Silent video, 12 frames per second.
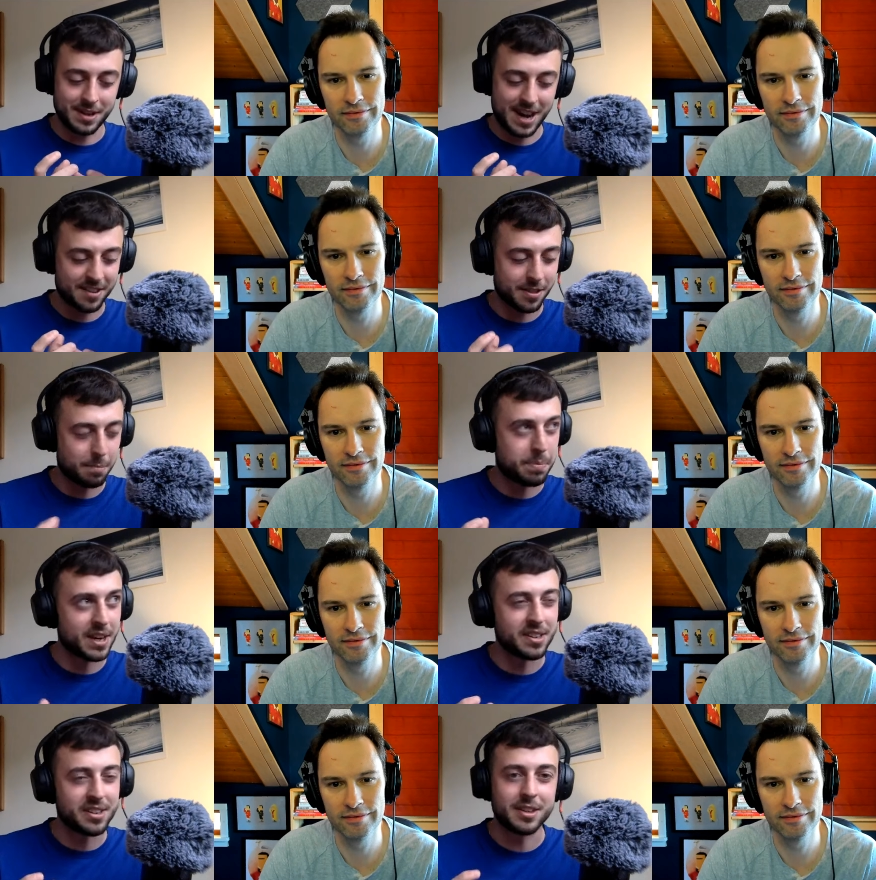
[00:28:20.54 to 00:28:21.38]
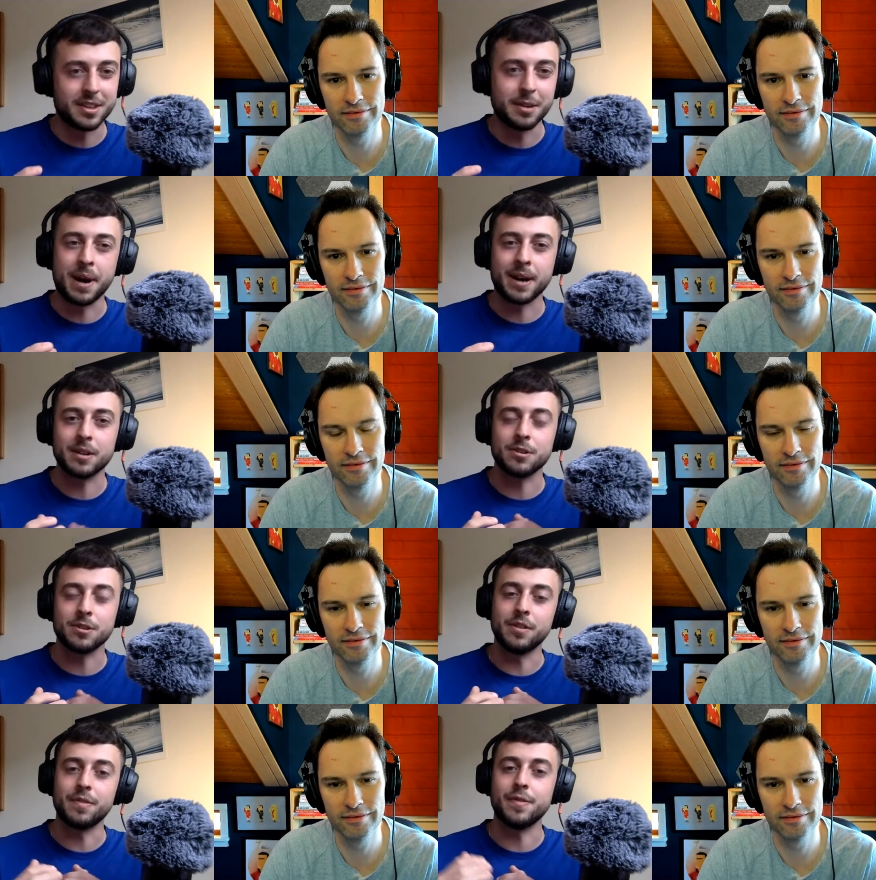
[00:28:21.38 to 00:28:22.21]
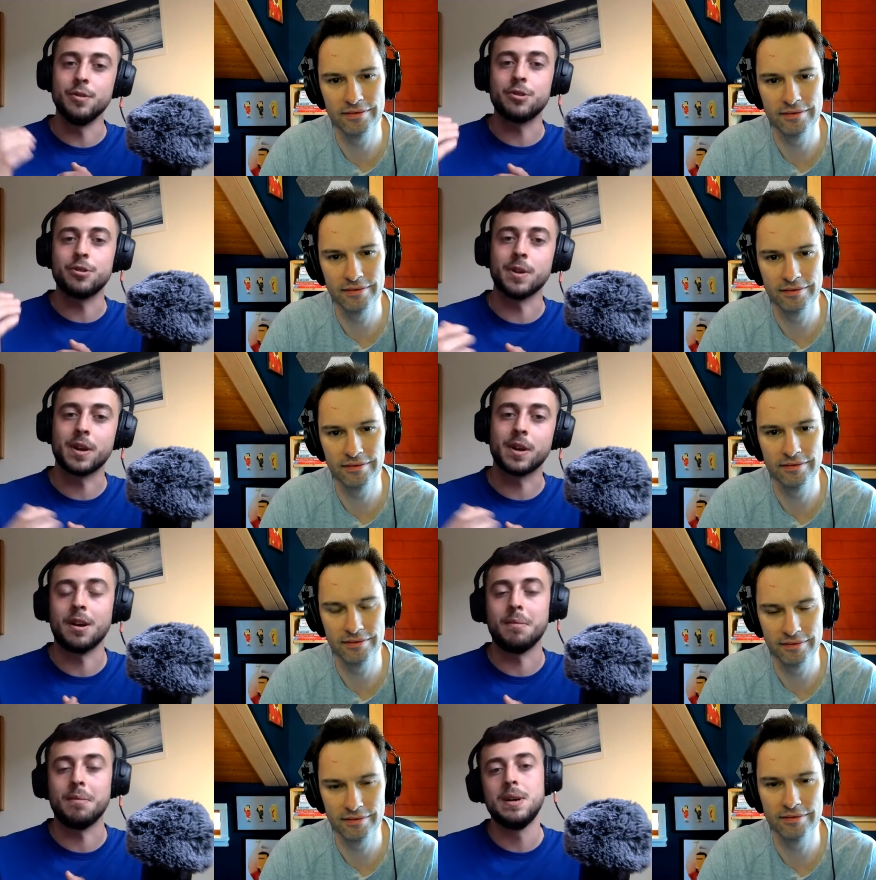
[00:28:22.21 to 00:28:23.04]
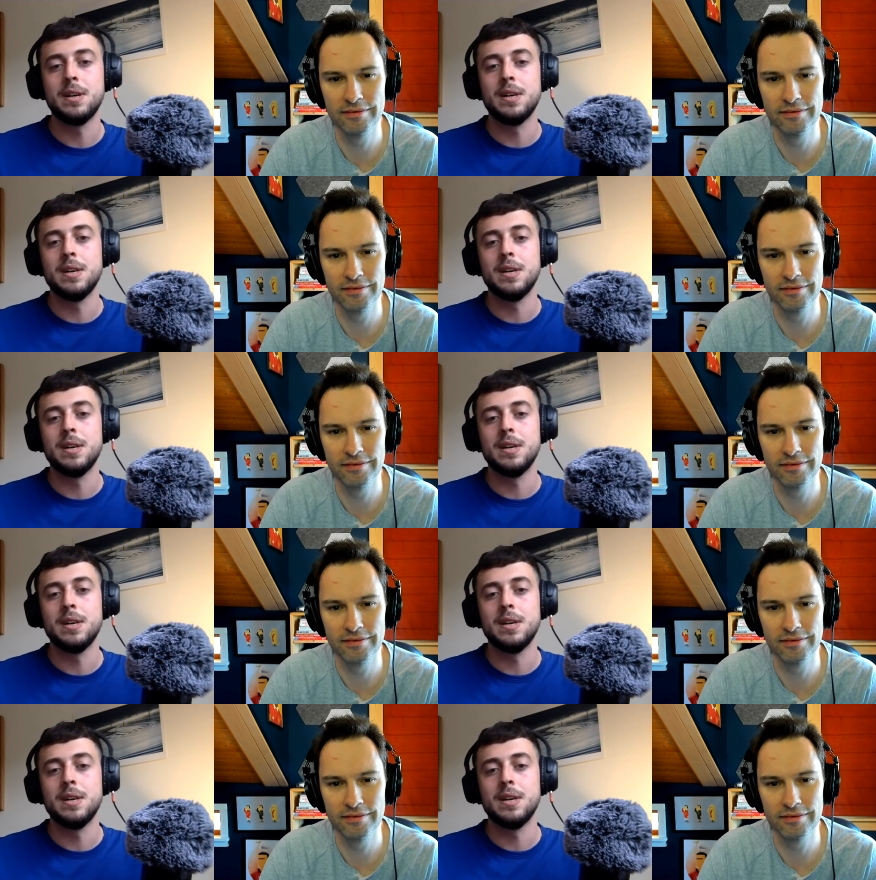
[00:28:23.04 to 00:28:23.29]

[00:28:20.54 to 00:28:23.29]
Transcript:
Speaker 1: had the biggest impact on the future of the club,